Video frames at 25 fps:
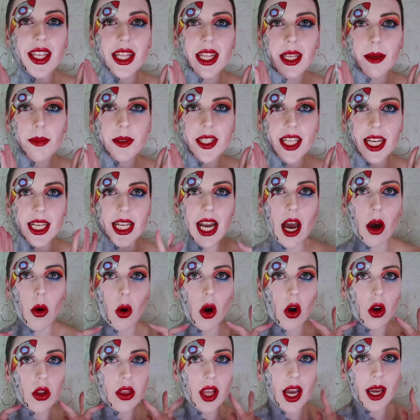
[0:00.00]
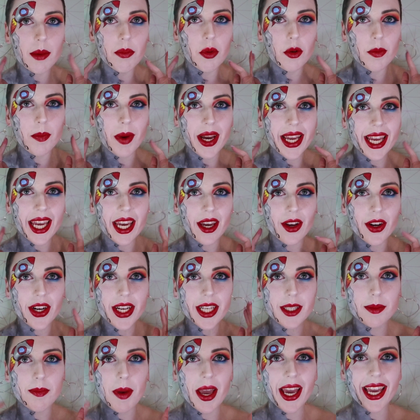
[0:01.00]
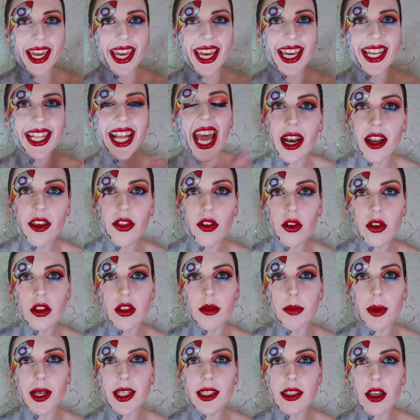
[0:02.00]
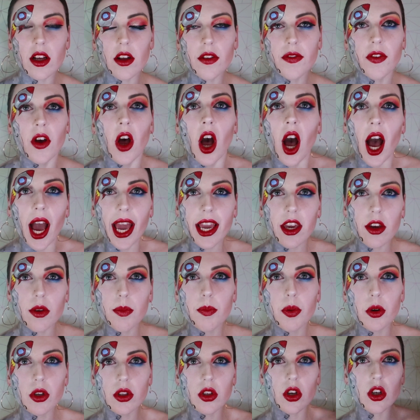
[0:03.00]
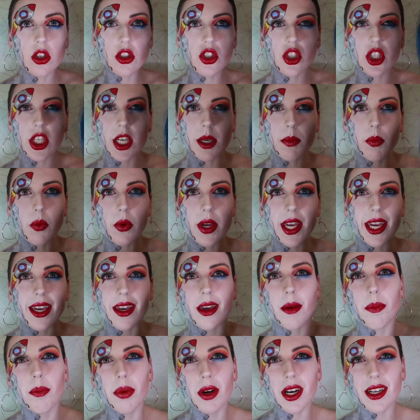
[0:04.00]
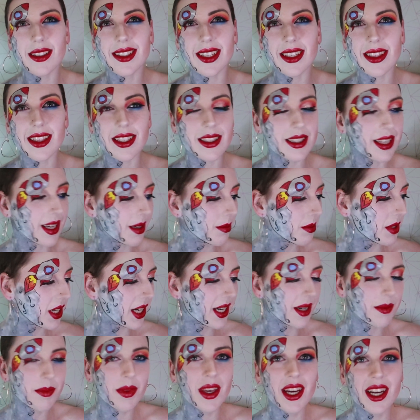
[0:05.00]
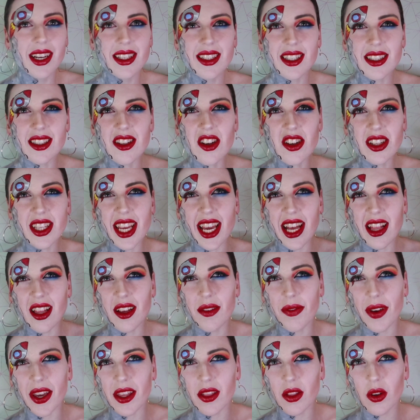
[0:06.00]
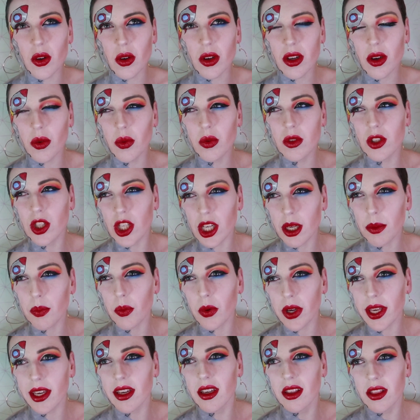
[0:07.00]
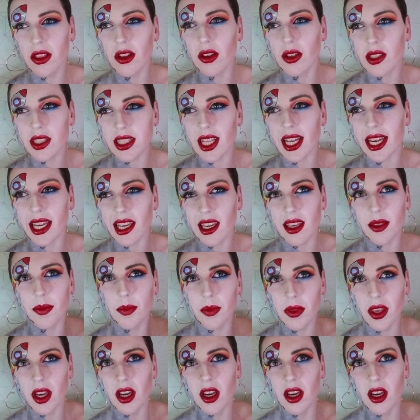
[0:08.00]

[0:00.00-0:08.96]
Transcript: the lipstick now on, I put my earrings back in, and I thought to myself, I could put on cheap wig, but at the same time, does not elevate look. Cheap wig looks like